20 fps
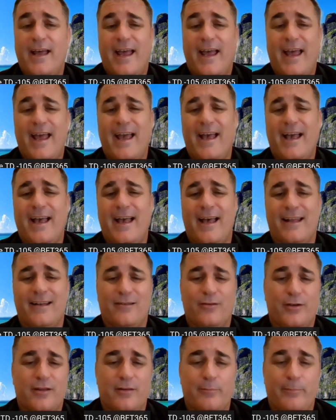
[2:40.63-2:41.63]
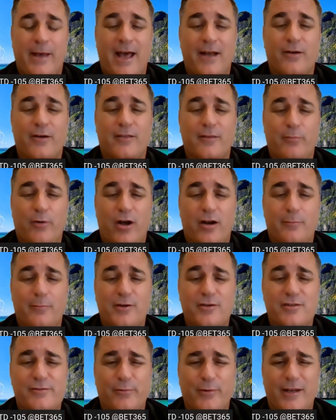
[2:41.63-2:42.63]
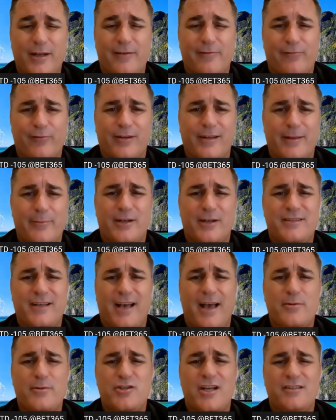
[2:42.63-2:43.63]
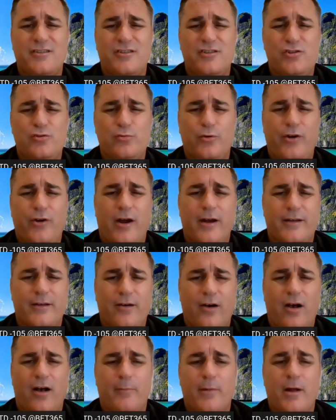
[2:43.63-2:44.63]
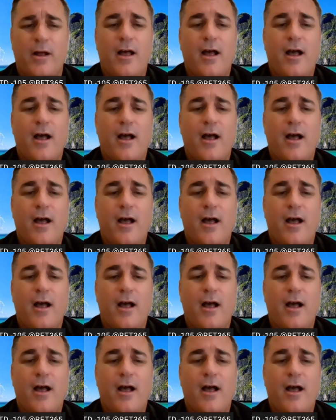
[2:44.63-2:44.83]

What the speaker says: And look at the banner at the bottom of your screen for a limited time at jesseshule.com.